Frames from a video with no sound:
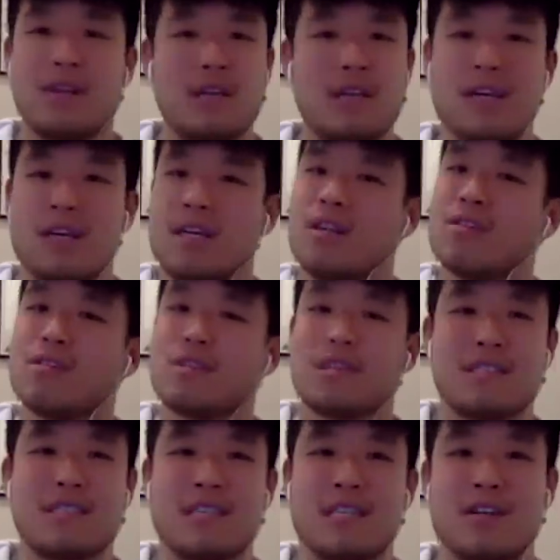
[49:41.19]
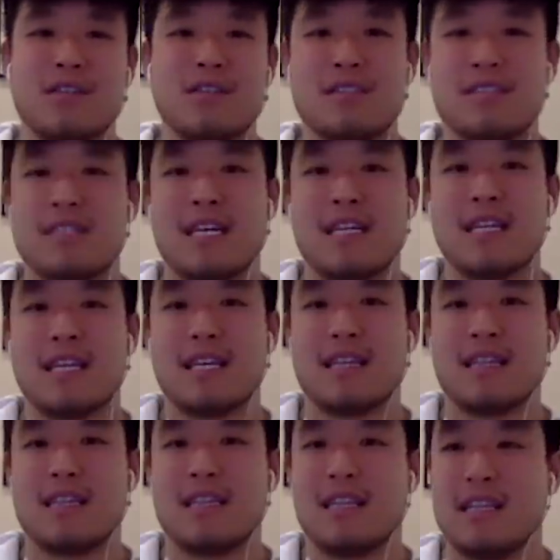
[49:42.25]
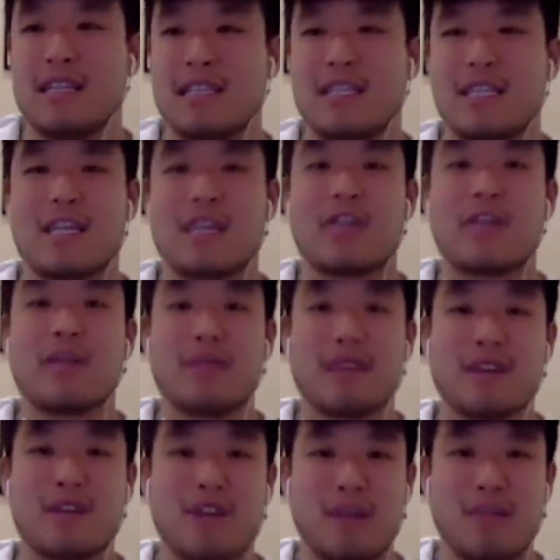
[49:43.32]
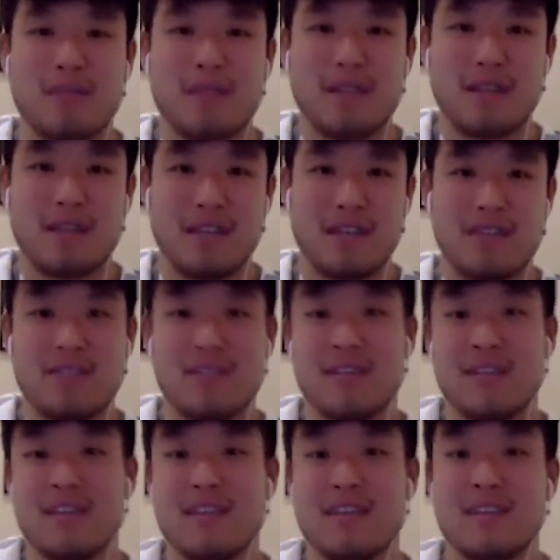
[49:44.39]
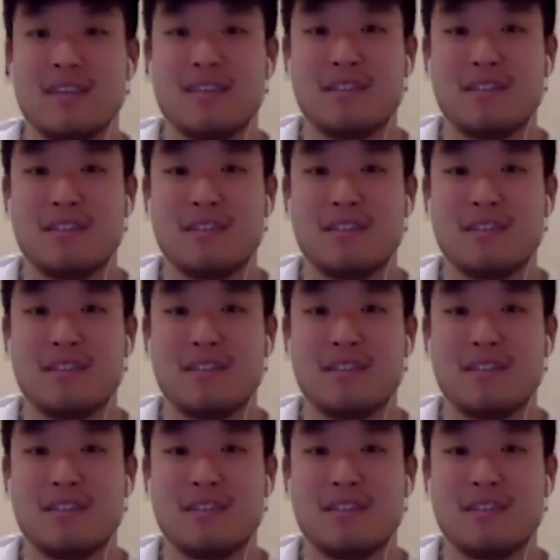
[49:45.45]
you know you know the casinos. It's not like it's not the cream of the crop there, you know. I